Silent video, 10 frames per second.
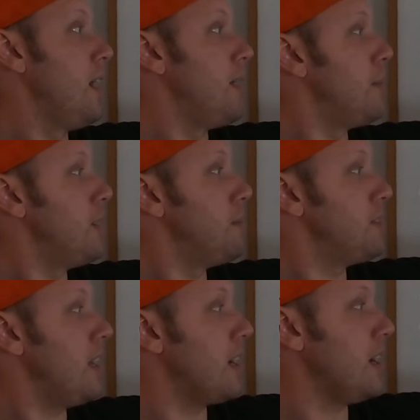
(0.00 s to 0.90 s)
I made a
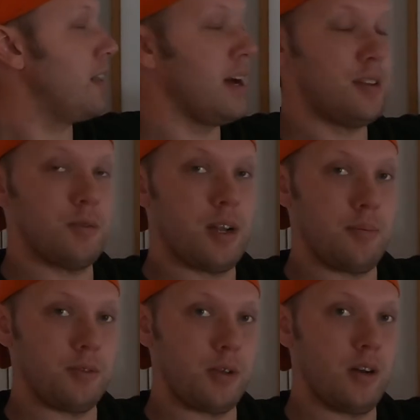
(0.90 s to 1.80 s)
mistake on that. That's what
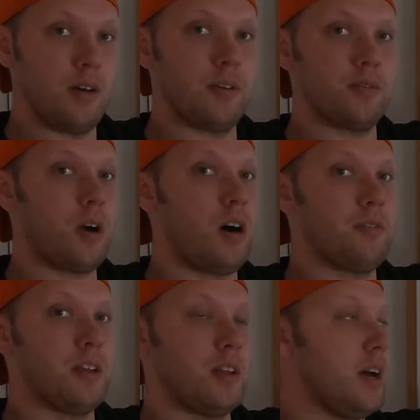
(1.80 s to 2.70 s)
happens when you don't have enough coffee
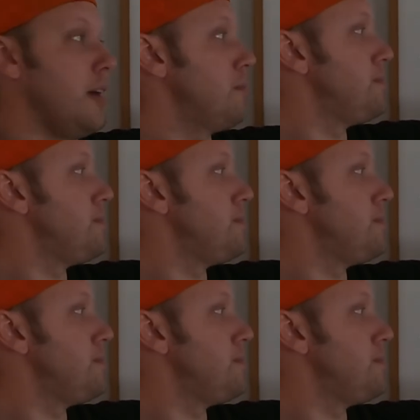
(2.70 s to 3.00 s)
in the day.